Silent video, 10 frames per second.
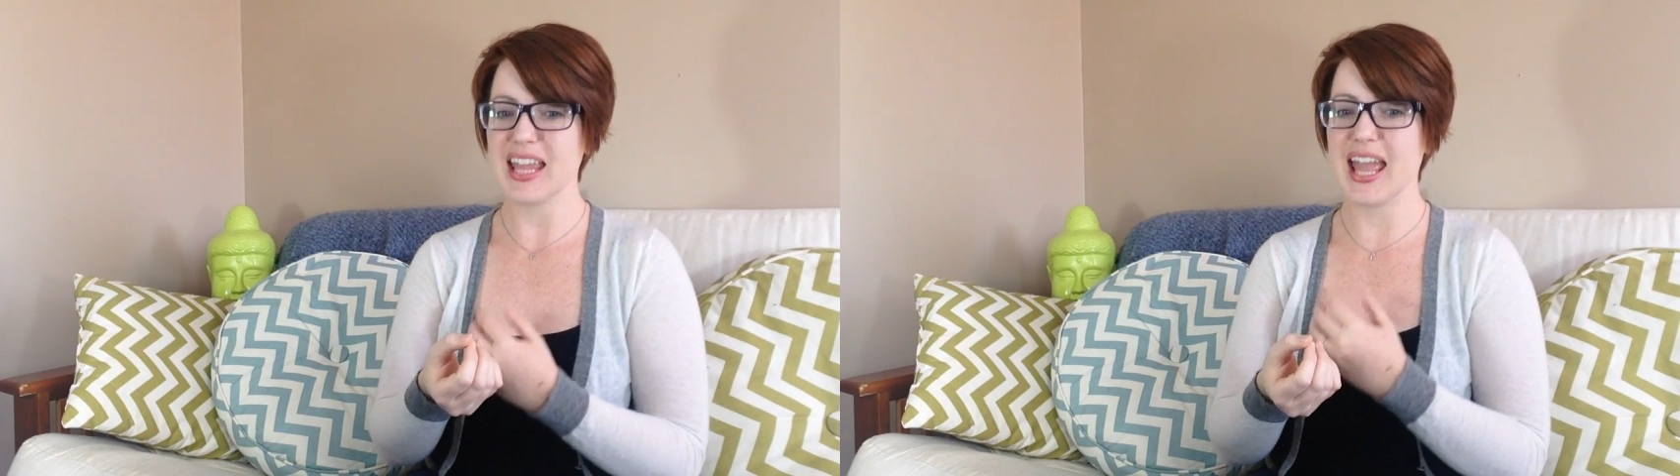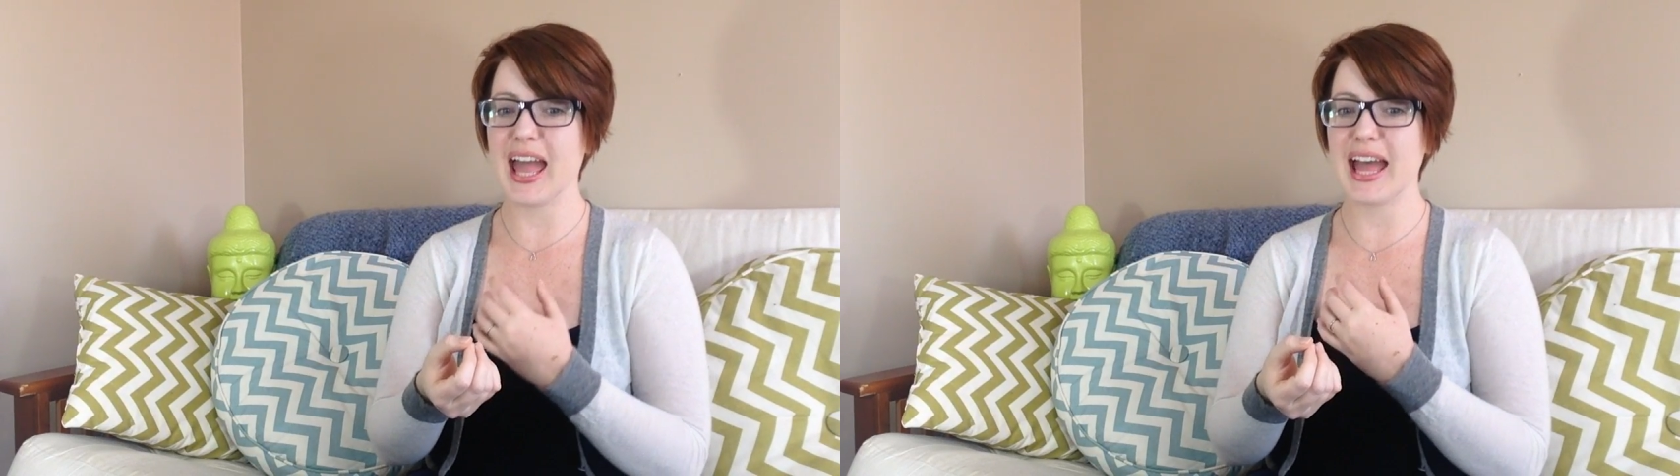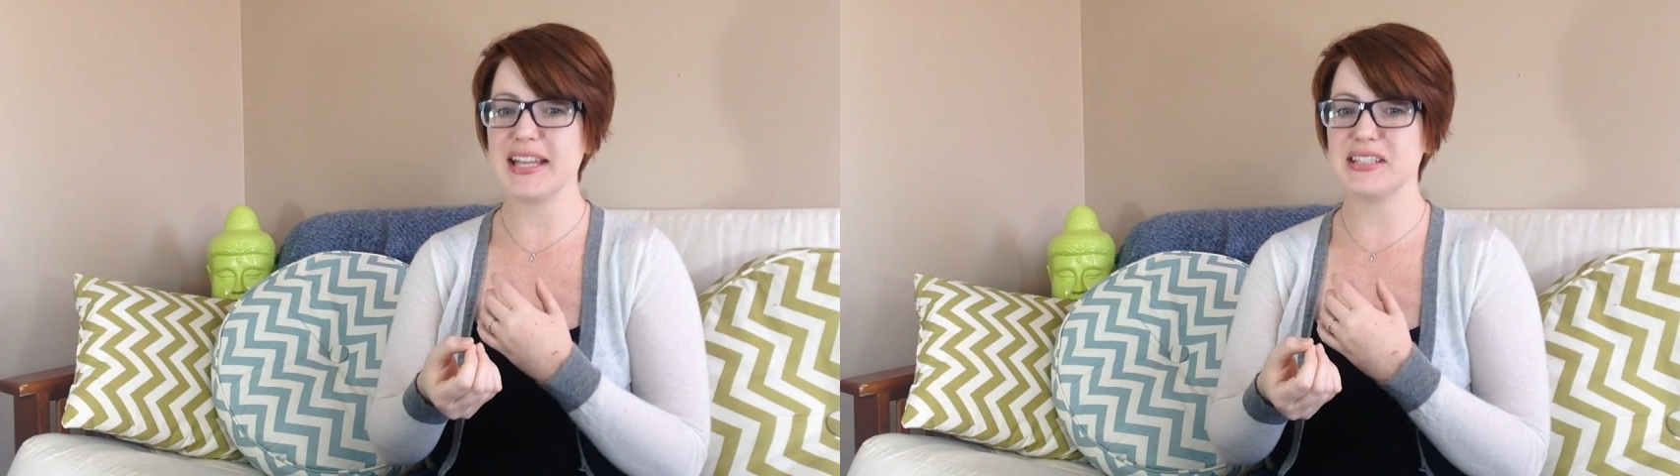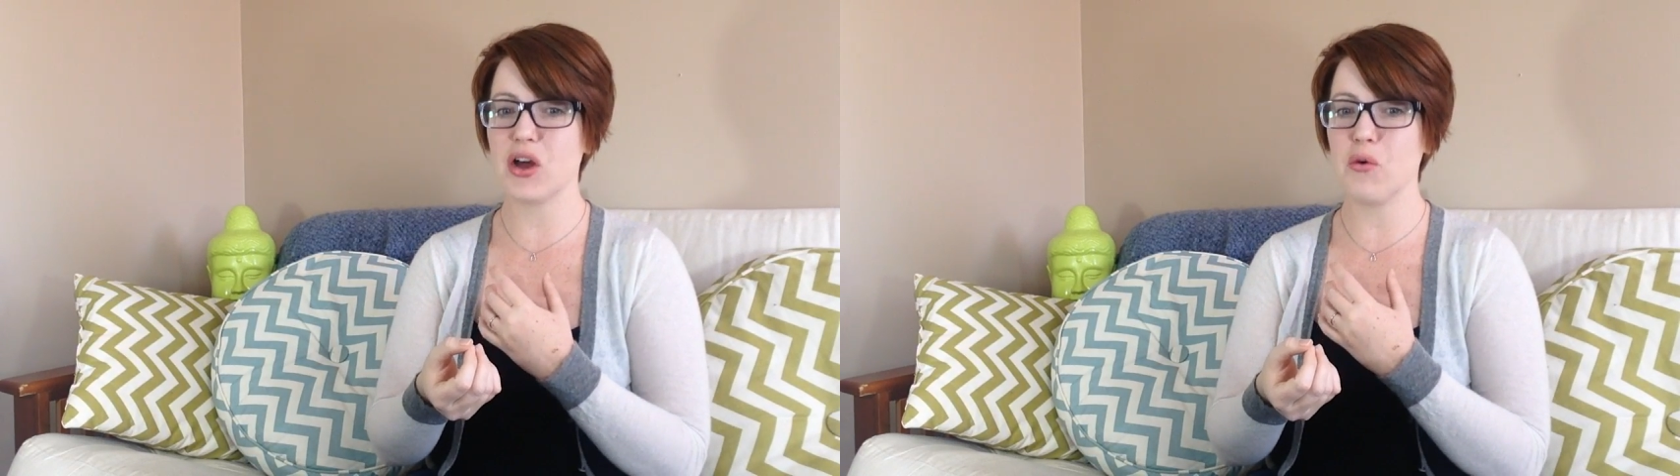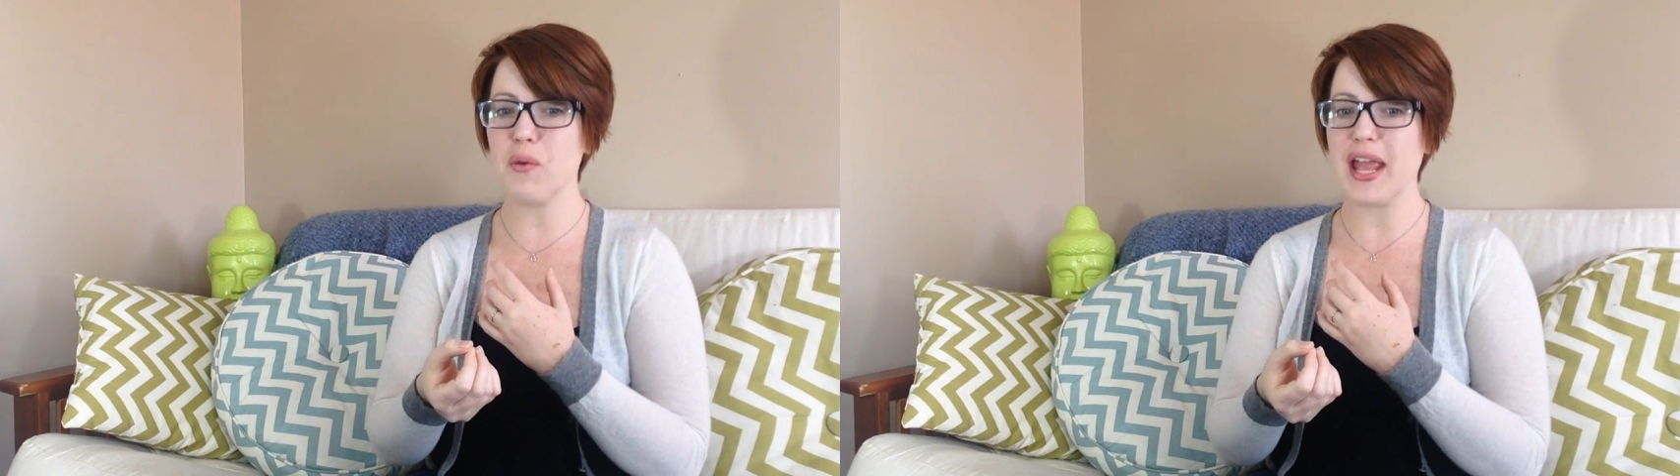as
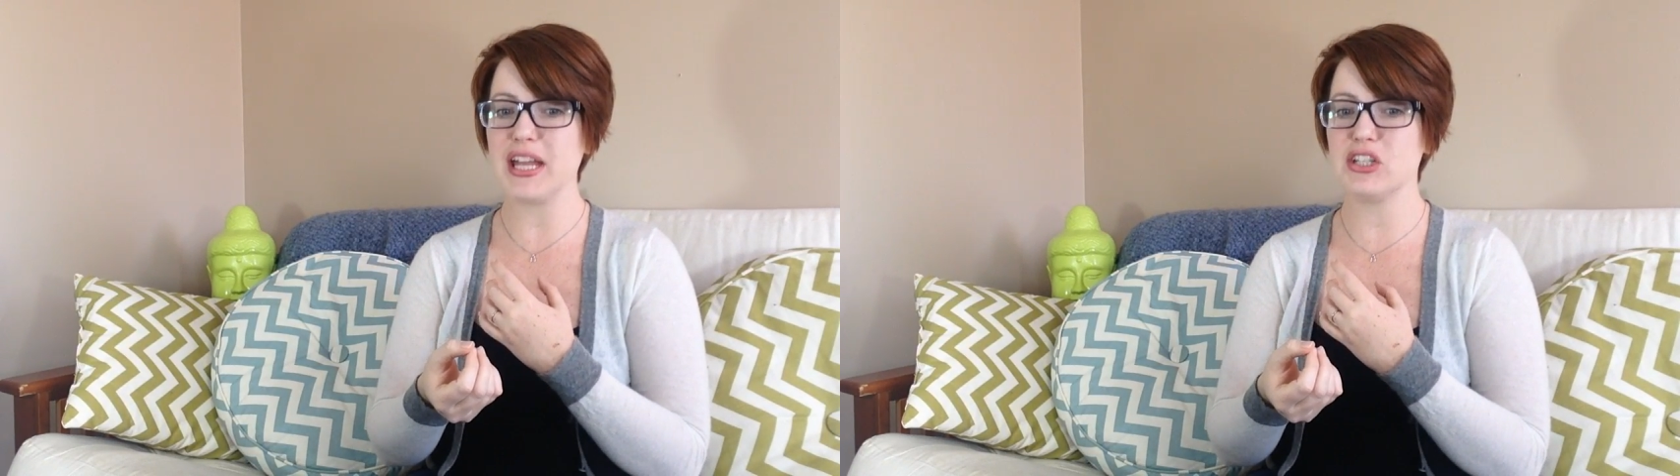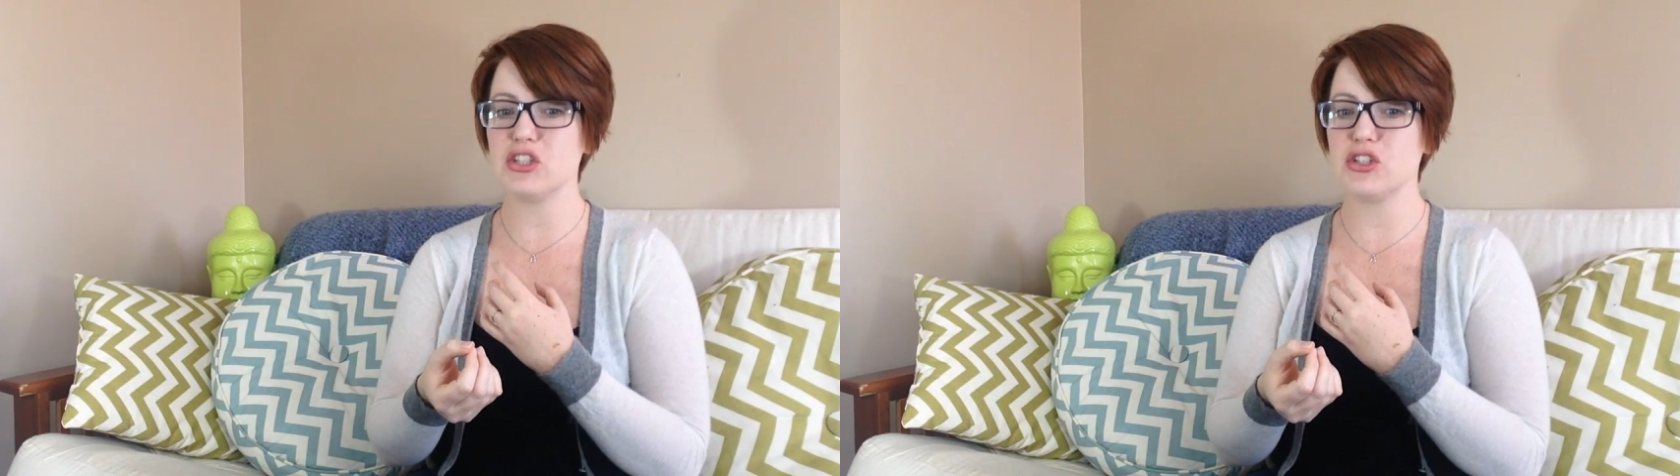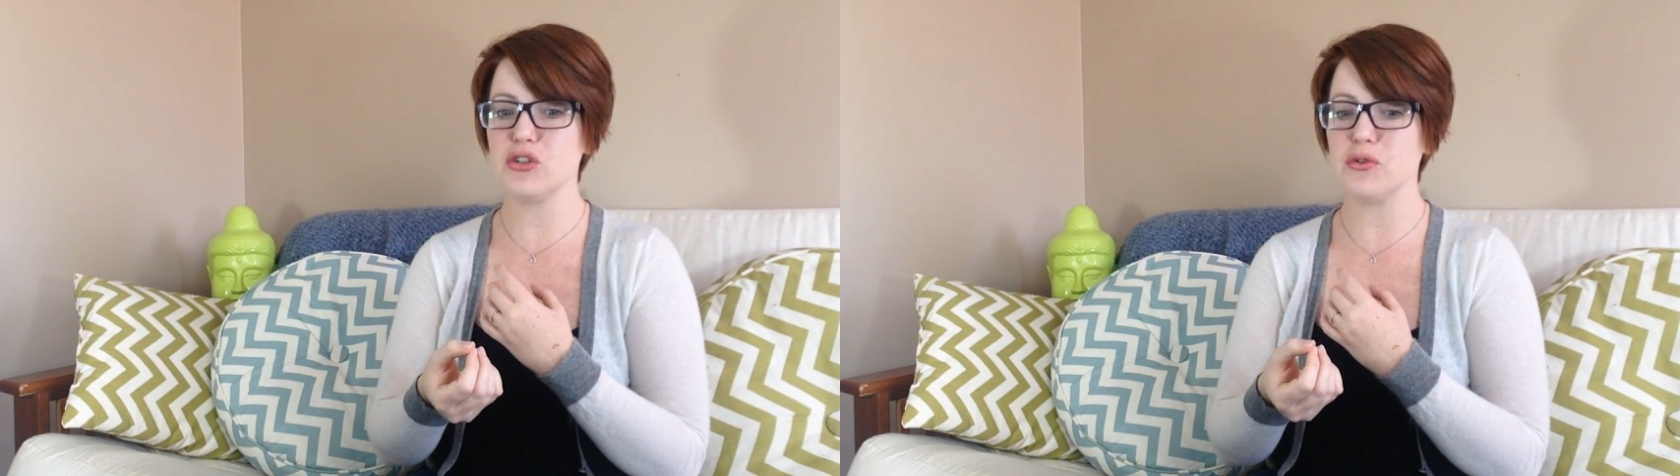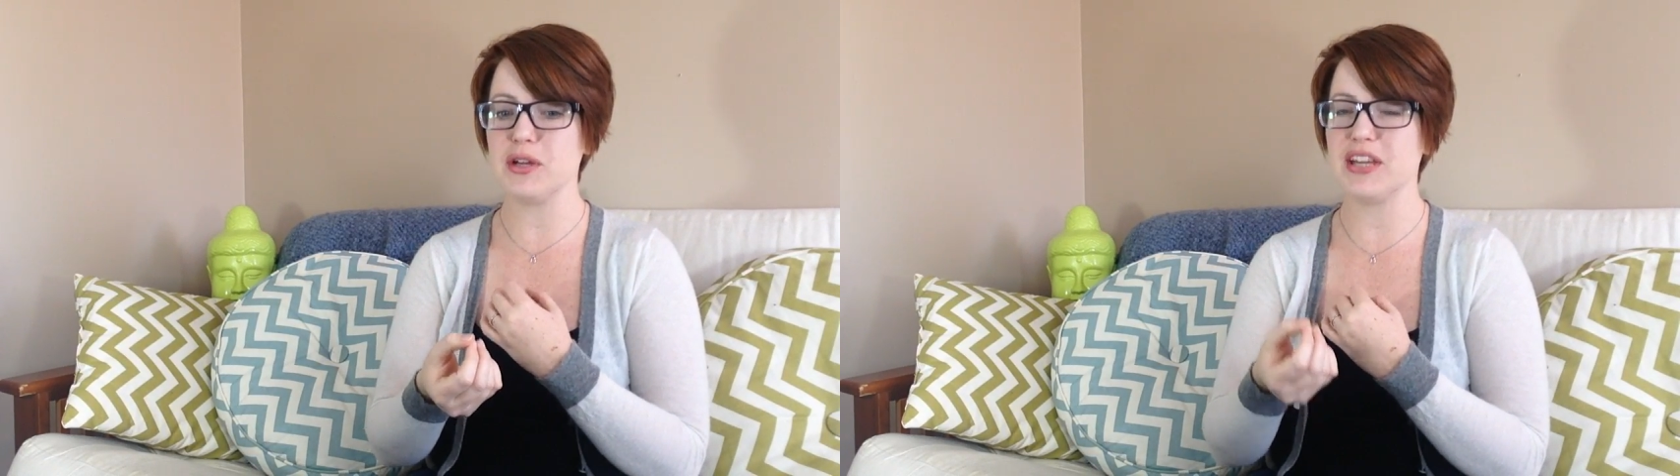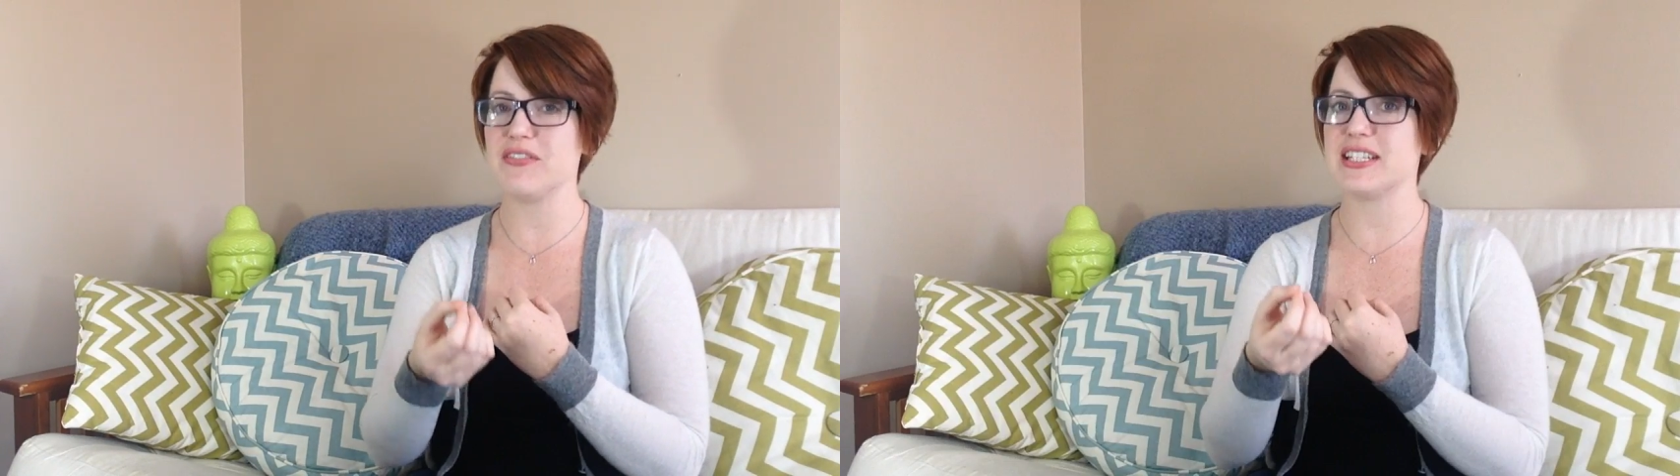a way to give a